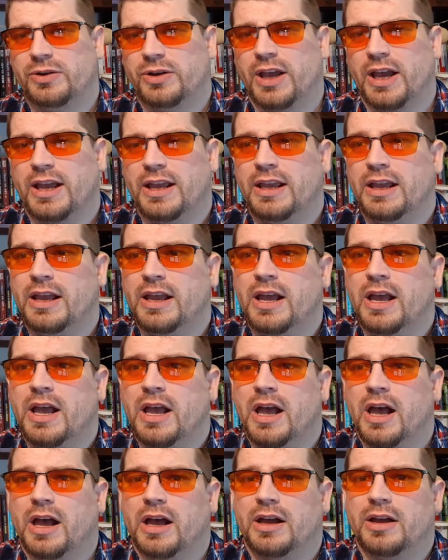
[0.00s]
UK,
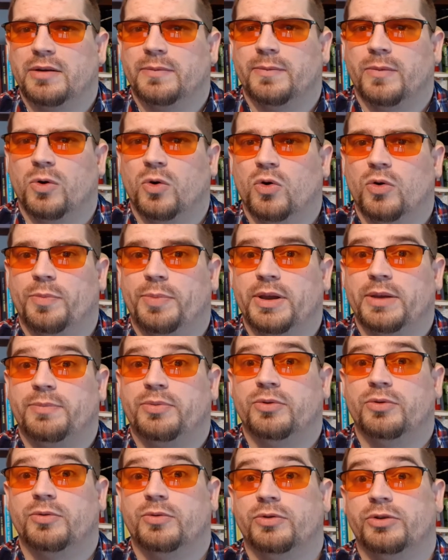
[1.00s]
or
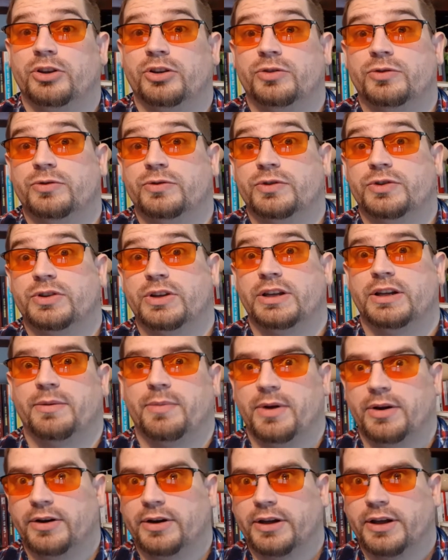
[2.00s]
people will use in
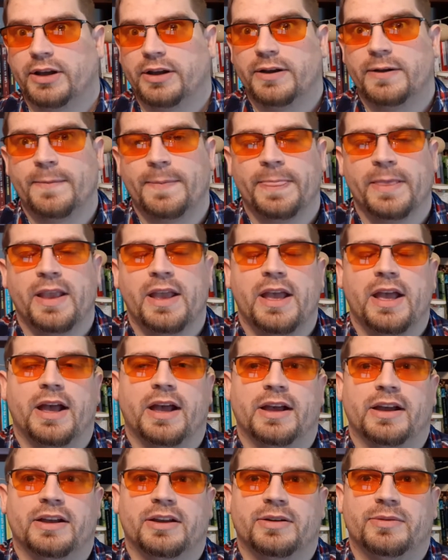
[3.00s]
America.
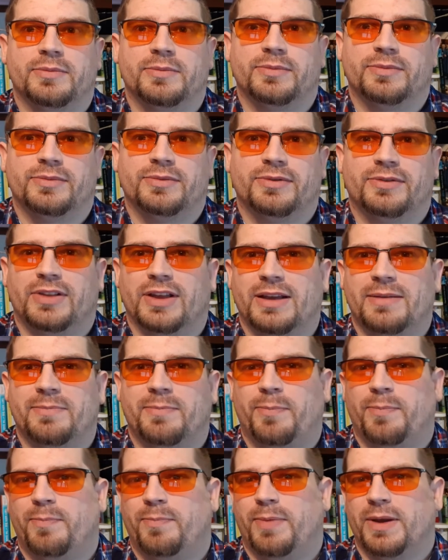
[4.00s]
They're
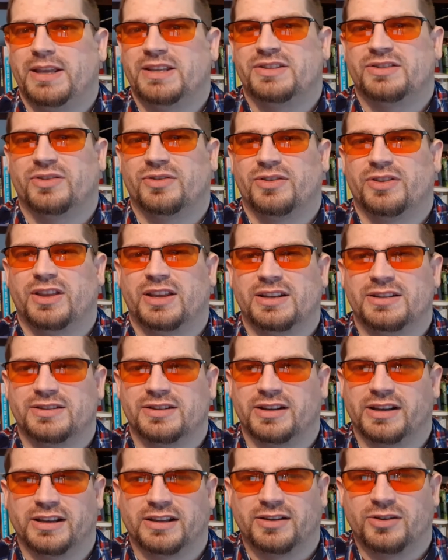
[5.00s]
based on things
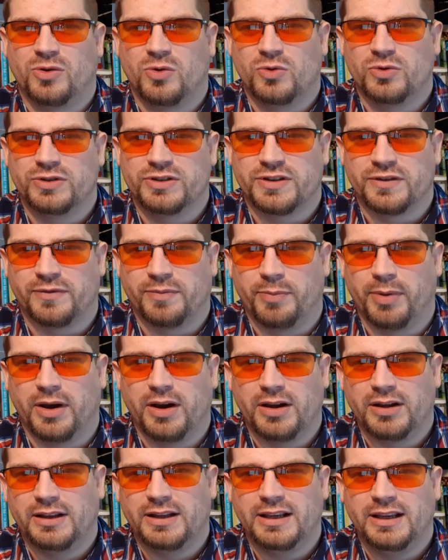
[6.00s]
like corns of
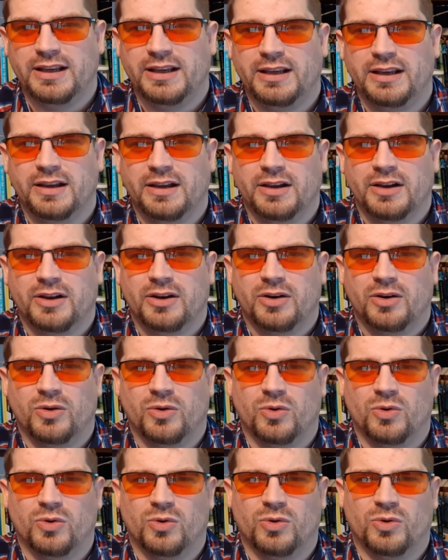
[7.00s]
barley,
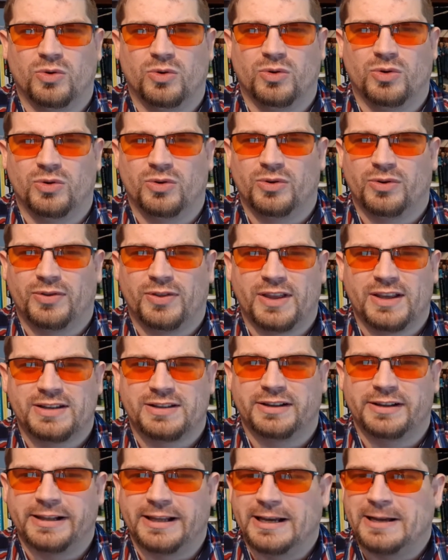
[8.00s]
or things
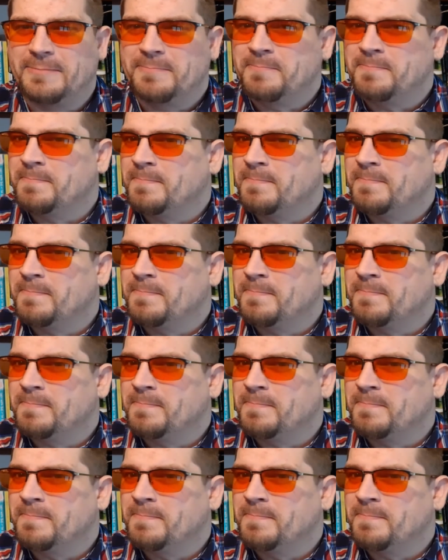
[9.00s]
like that.